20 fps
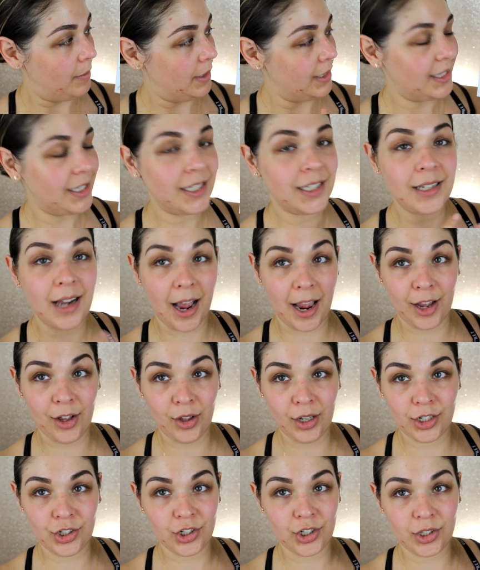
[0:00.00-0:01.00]

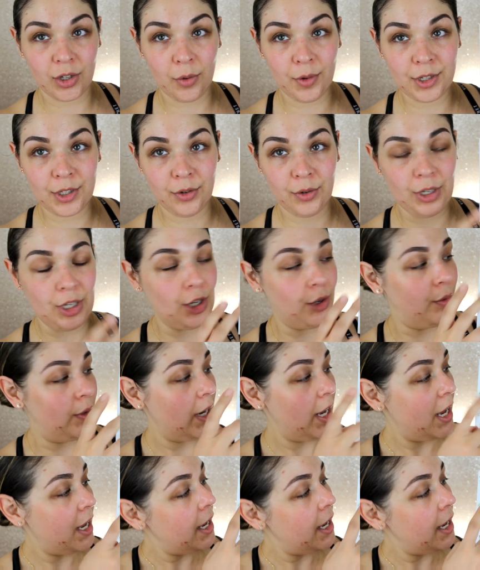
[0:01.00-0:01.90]
style. It's just always so cute.